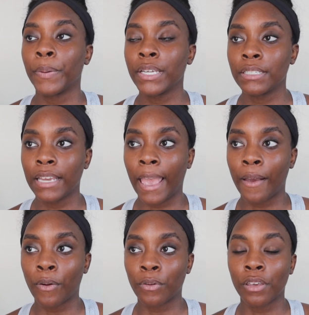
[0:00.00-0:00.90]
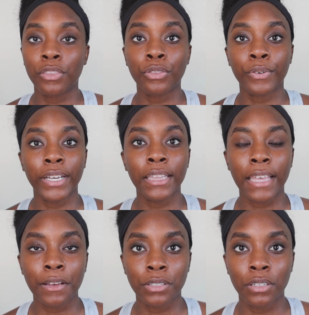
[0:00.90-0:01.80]
put down three
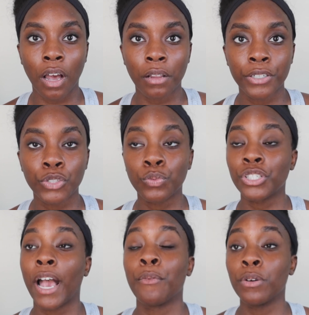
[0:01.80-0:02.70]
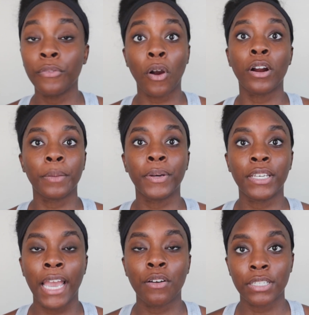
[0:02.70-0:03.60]
thousand dollars, which I would have already
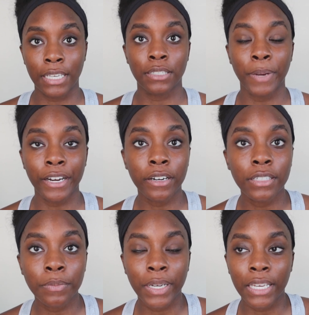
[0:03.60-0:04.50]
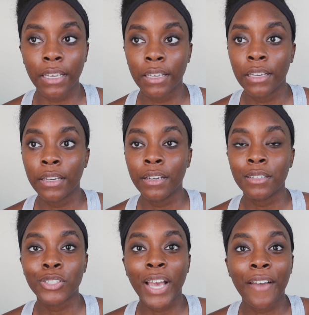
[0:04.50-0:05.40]
put down because that's my earnest money,
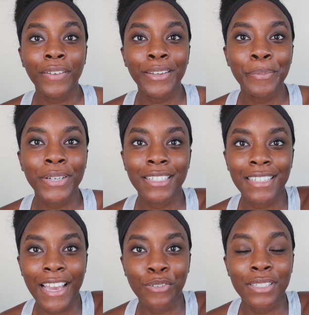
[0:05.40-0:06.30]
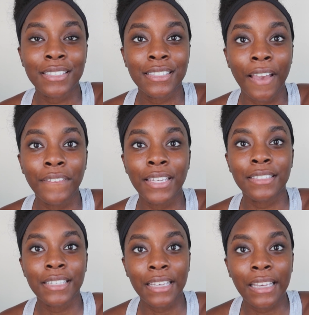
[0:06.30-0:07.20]
to having to put down
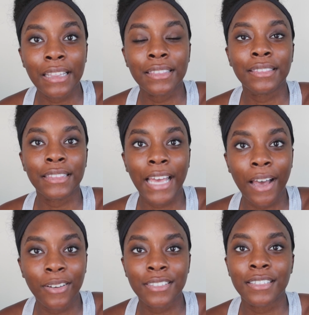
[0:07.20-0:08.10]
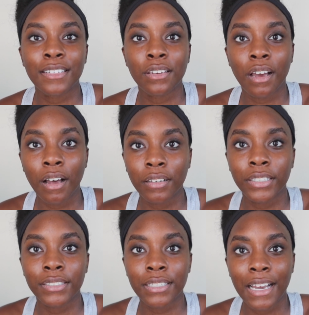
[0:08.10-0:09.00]
seventeen thousand
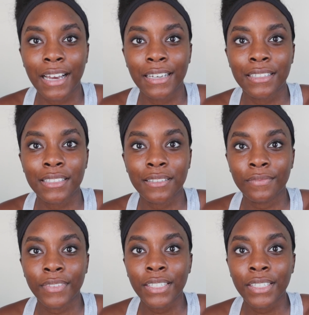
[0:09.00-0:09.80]
dollars, guys.